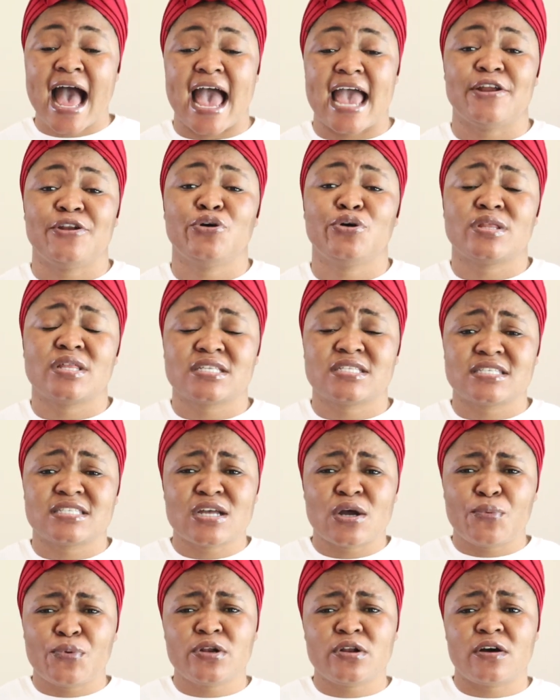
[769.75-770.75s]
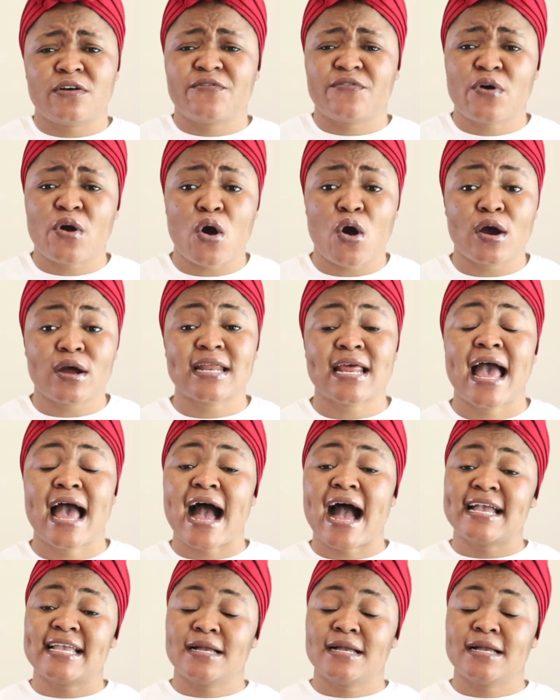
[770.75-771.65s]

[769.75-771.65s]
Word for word: I know this is the will of God